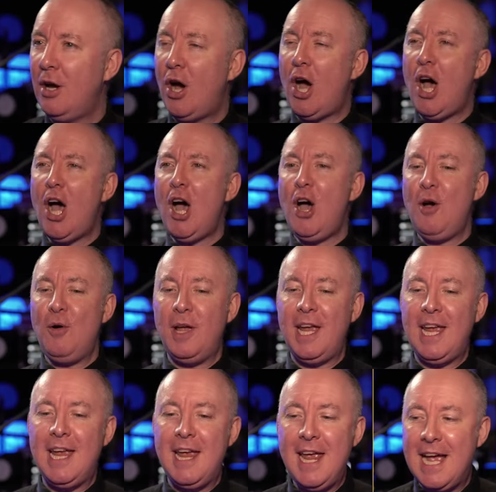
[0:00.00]
Oh,
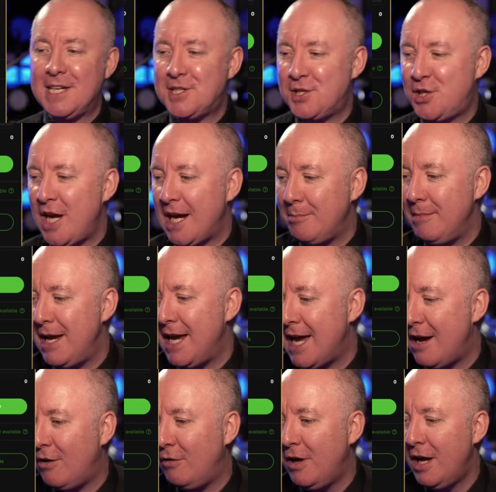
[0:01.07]
yes, check me
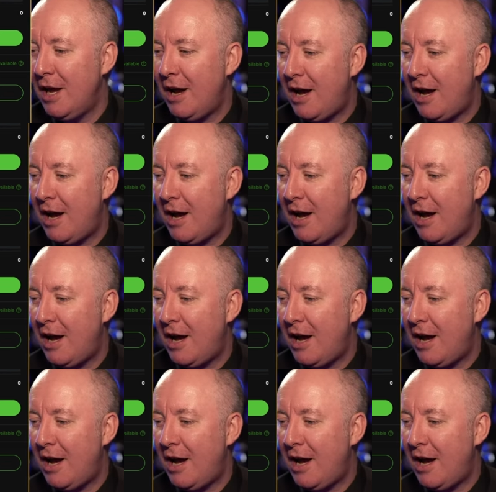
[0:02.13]
out.